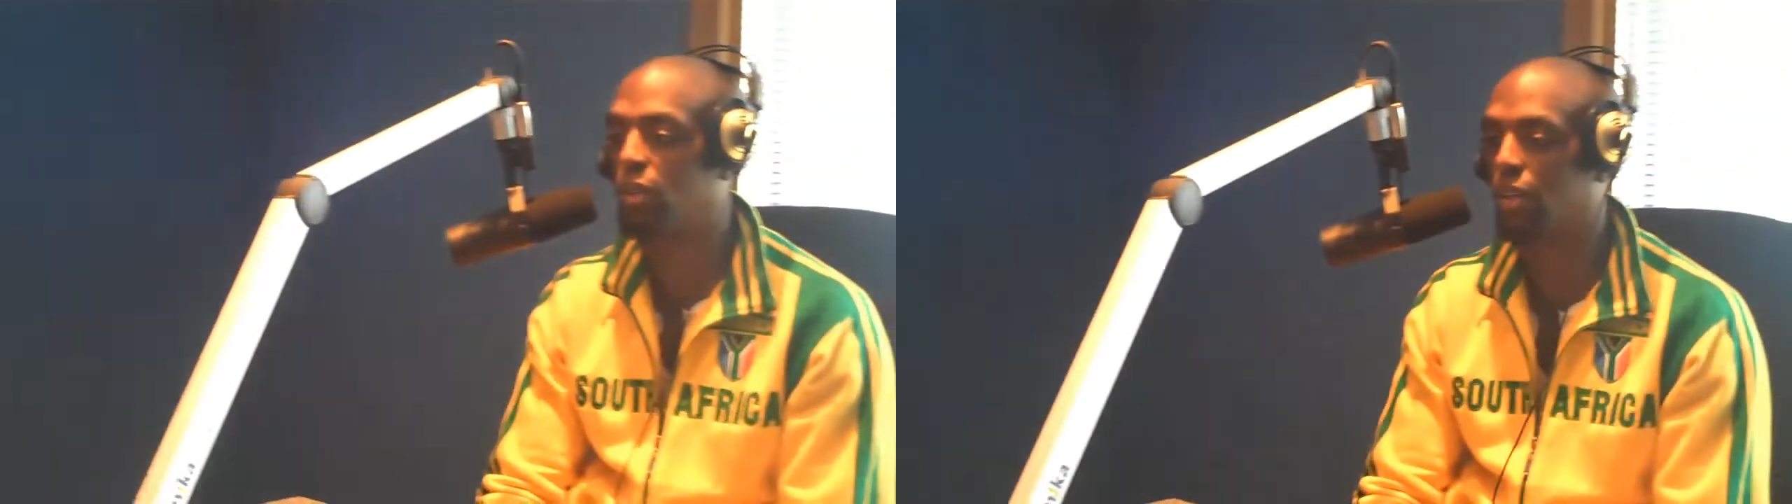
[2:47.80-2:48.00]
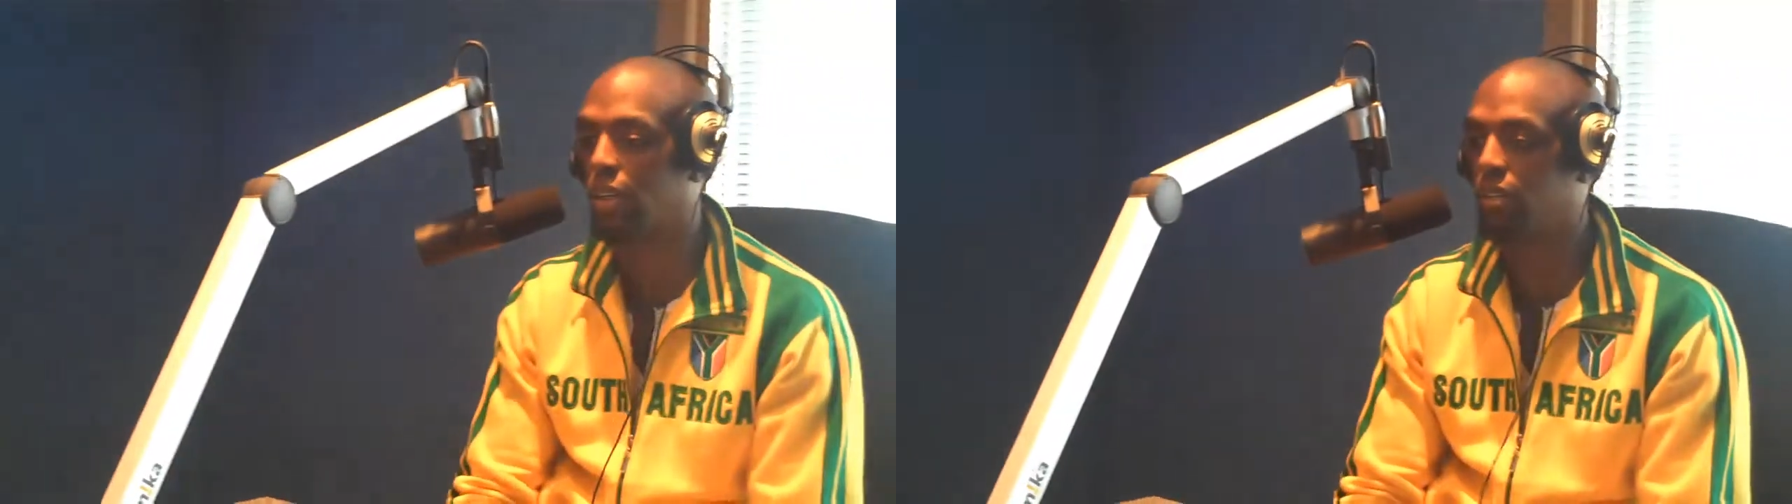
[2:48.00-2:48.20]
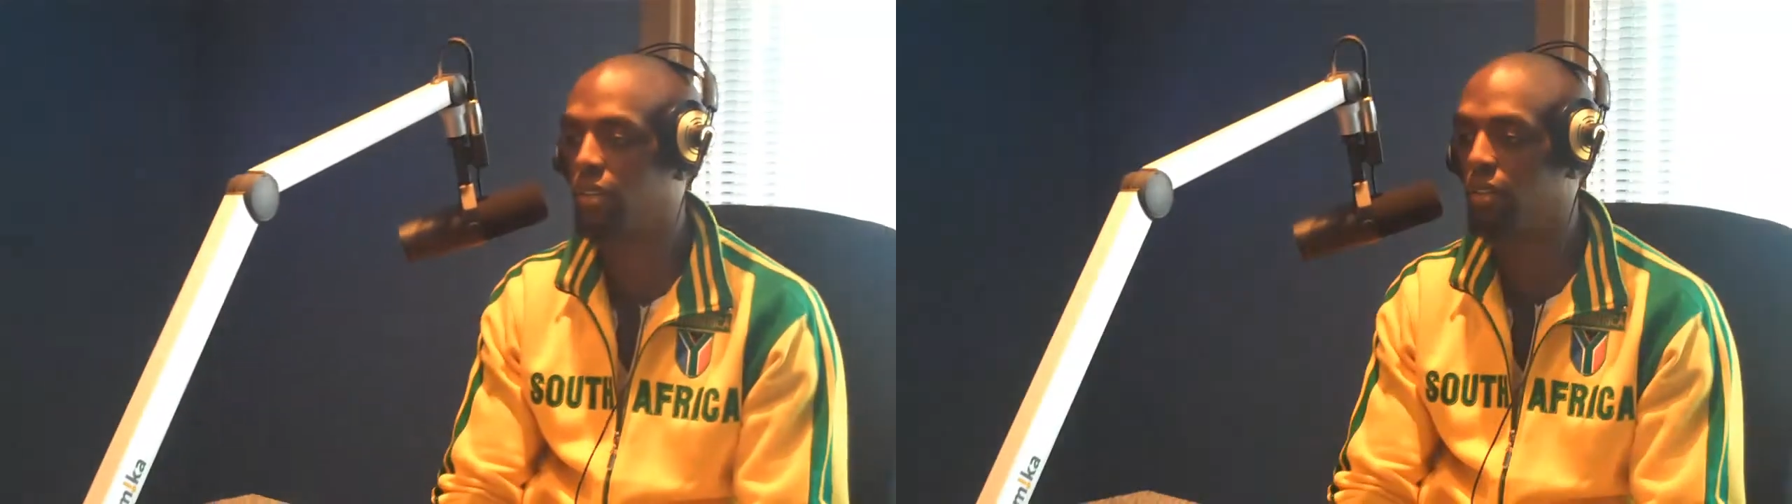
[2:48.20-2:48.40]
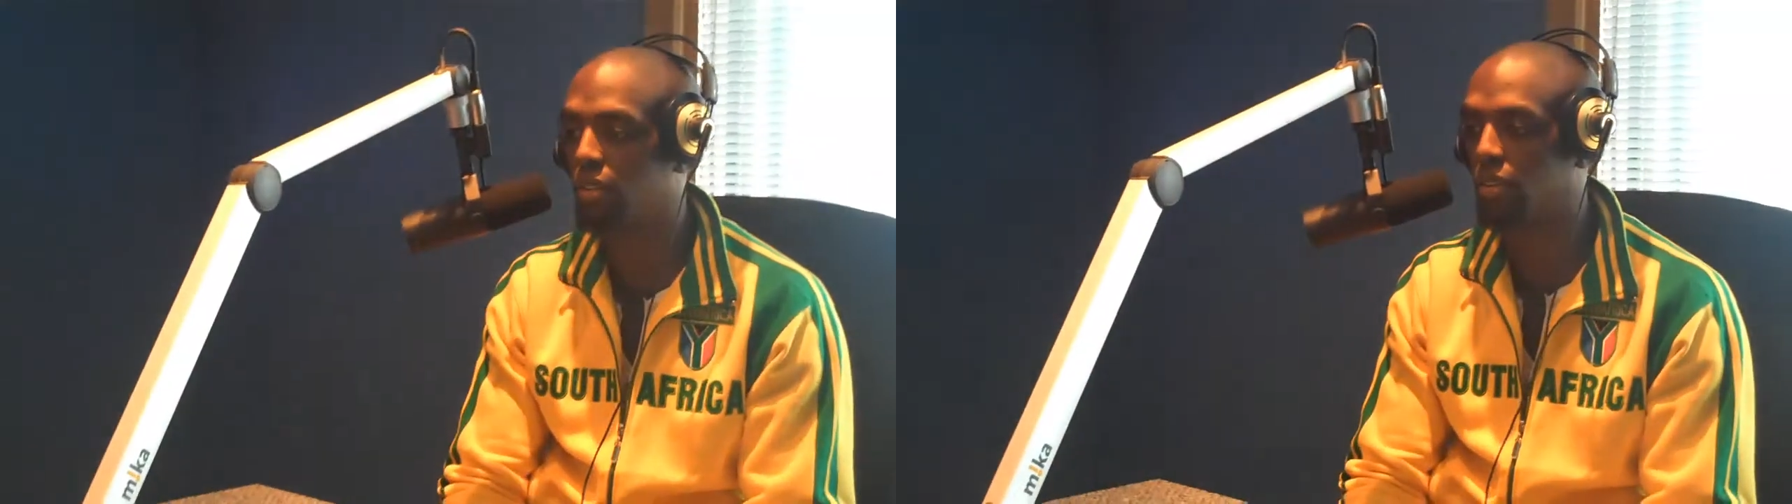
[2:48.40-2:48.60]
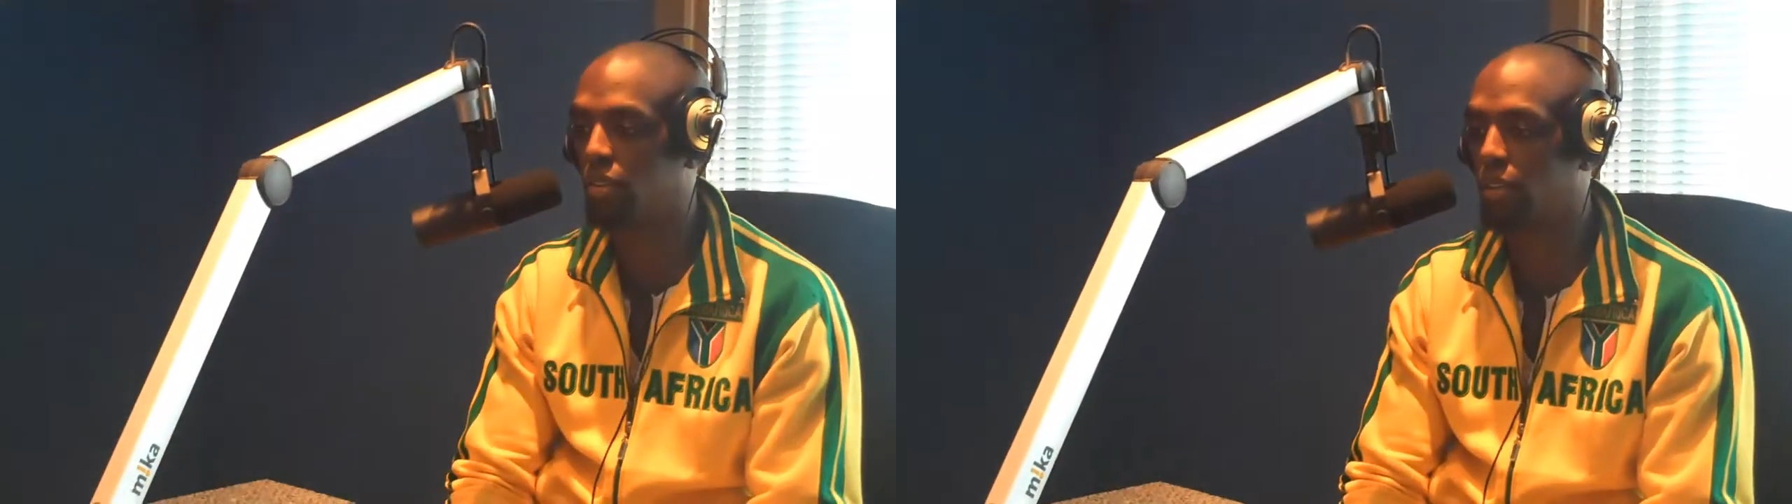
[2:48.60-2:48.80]
when you look at
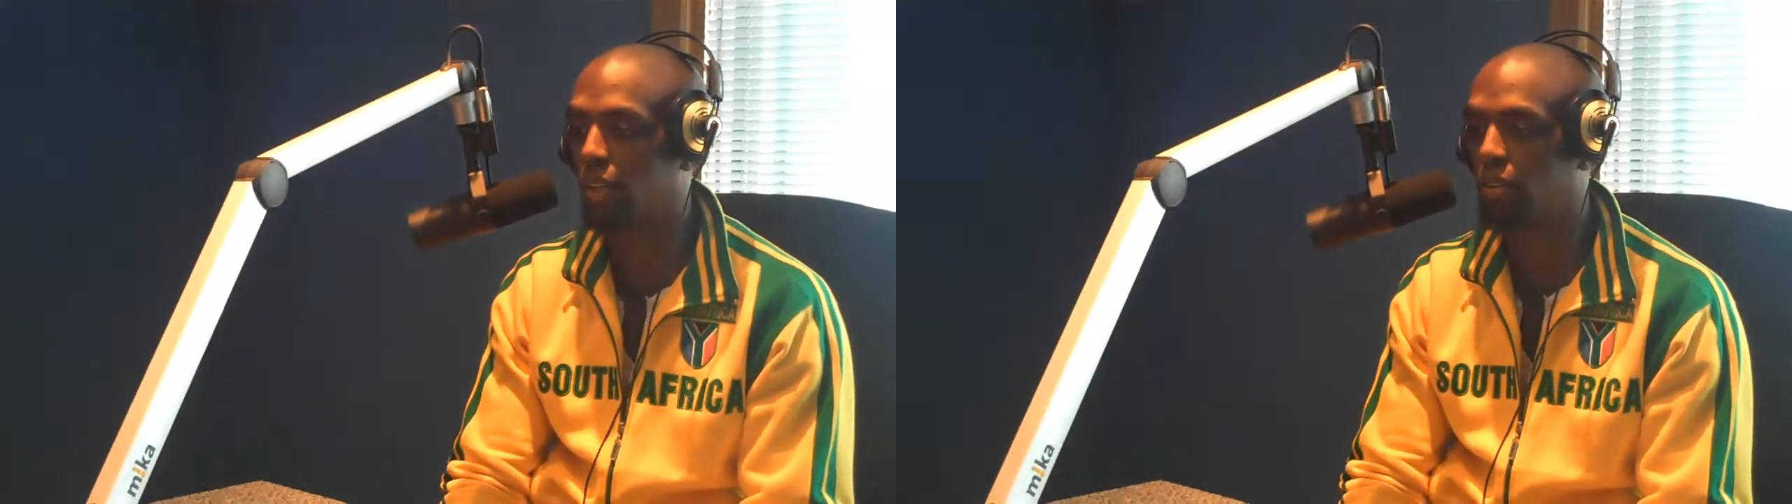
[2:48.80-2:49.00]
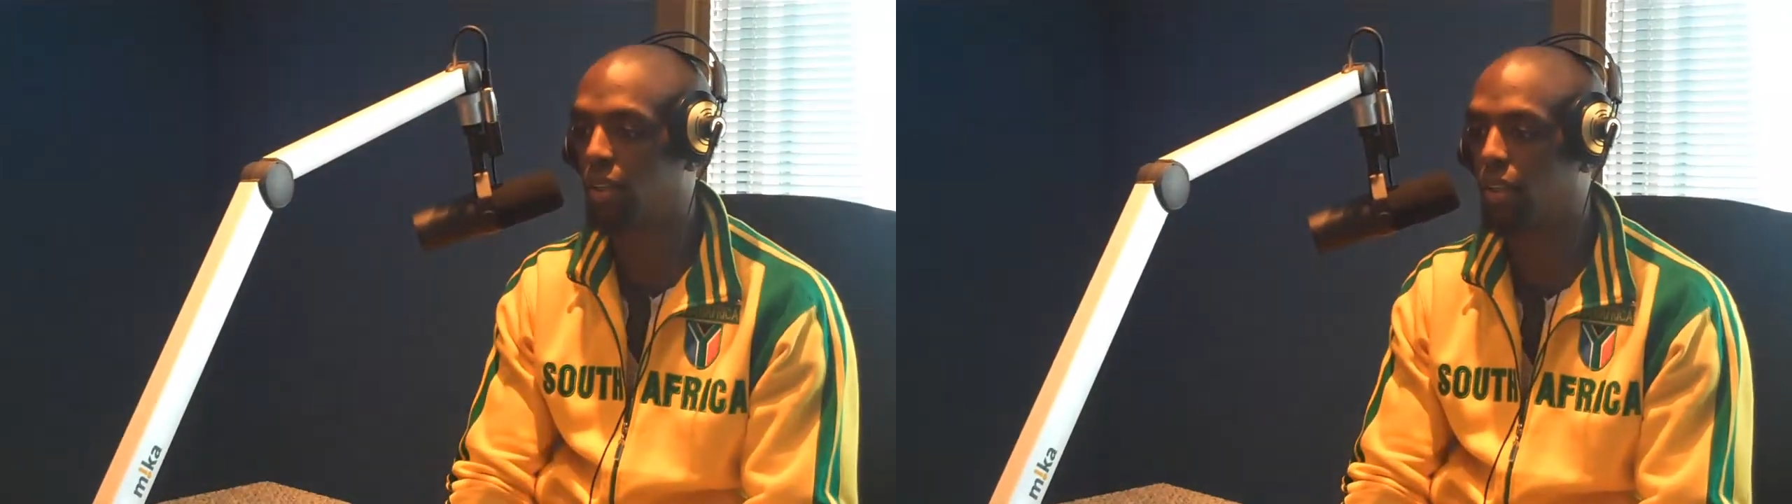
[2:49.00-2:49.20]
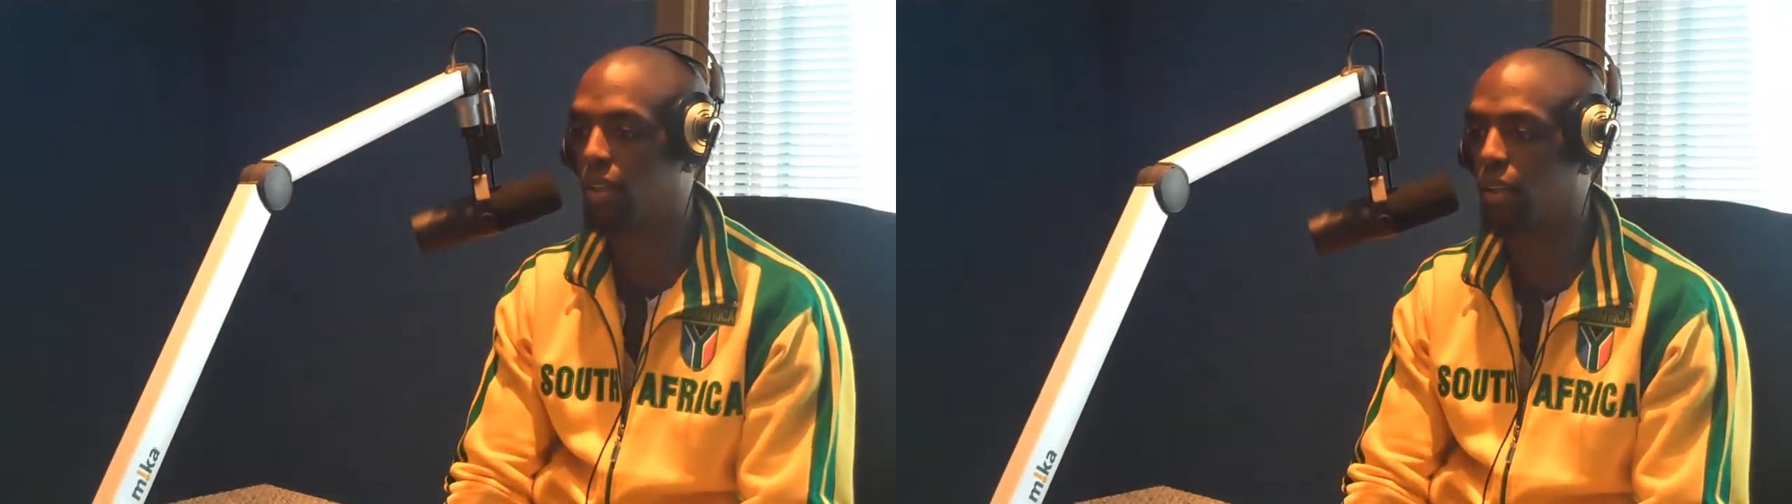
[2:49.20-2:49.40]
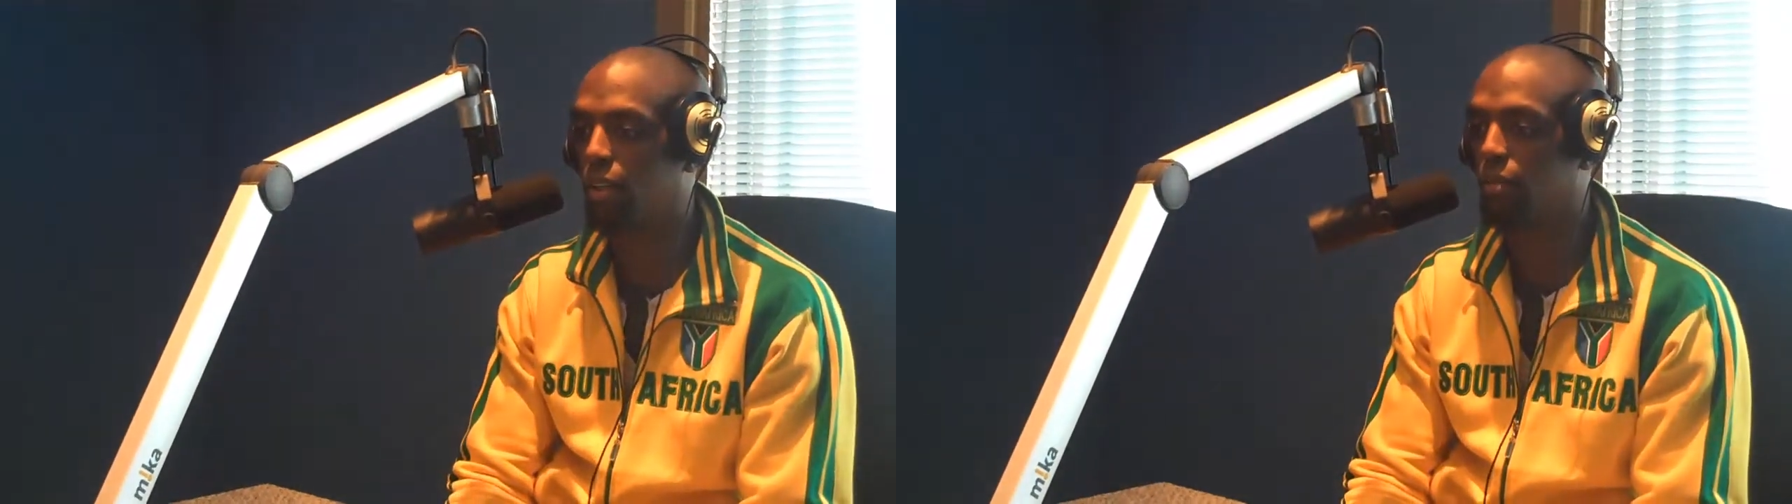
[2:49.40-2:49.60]
Jesus, you got to take